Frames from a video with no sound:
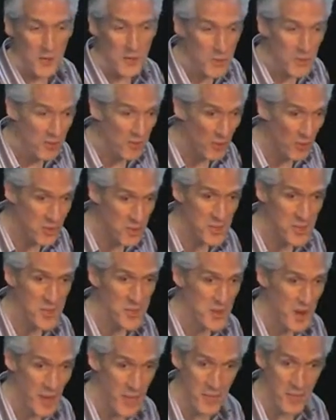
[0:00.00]
The folks in your
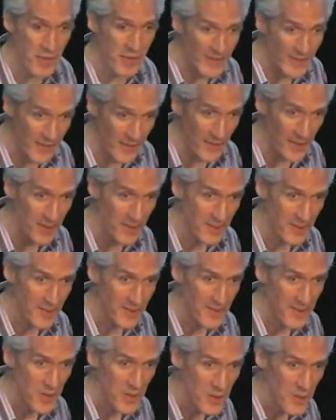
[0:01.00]
department will love it.
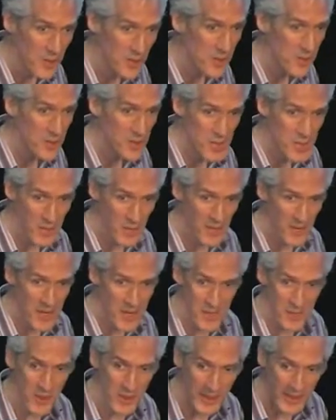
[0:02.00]
Your
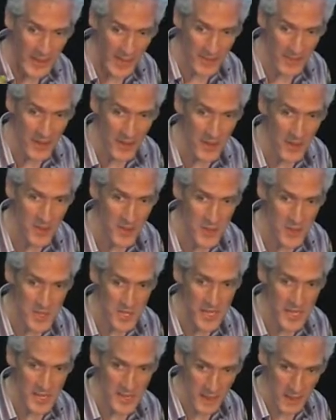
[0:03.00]
supervisor will love it that you're
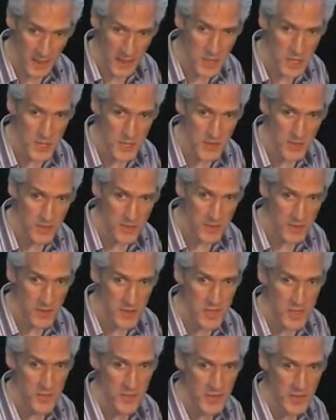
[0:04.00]
taking an initiative to do
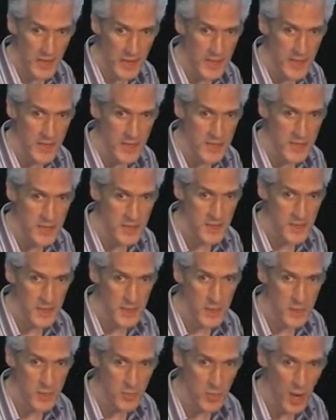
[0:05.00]
something like this in
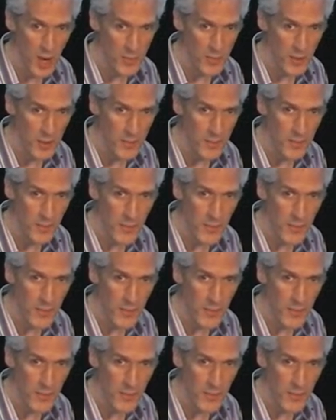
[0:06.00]
your department.